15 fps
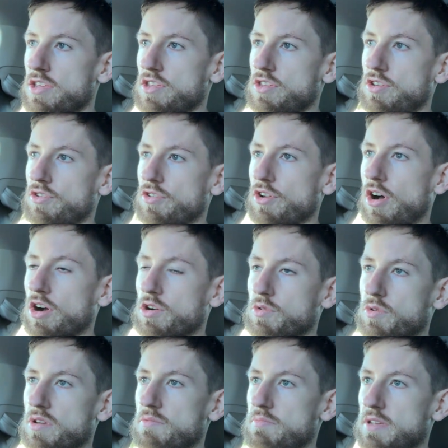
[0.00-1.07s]
you're not
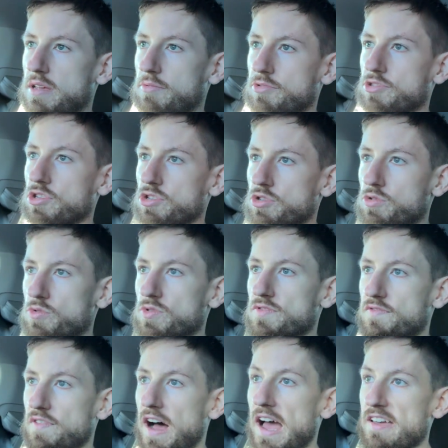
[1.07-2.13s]
going to be able to
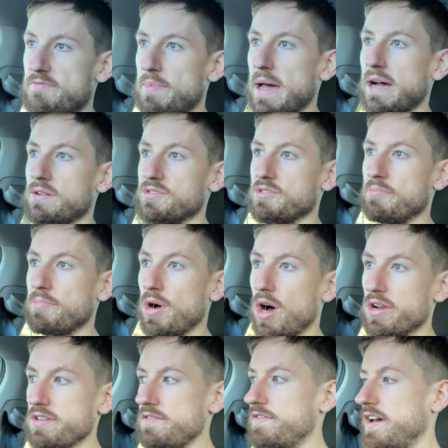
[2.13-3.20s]
lose 5 pounds of
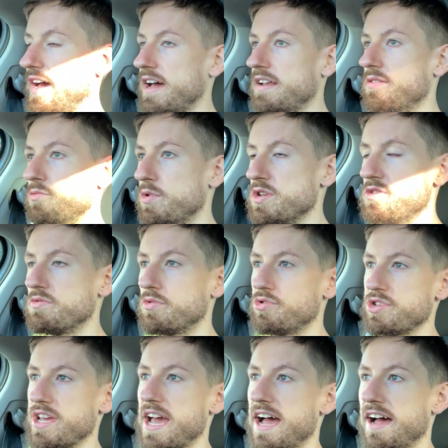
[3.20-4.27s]
body fat when you
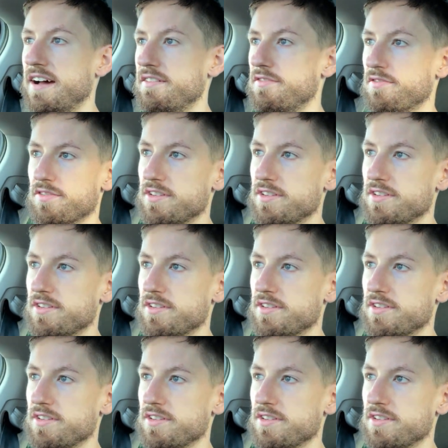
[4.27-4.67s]
only have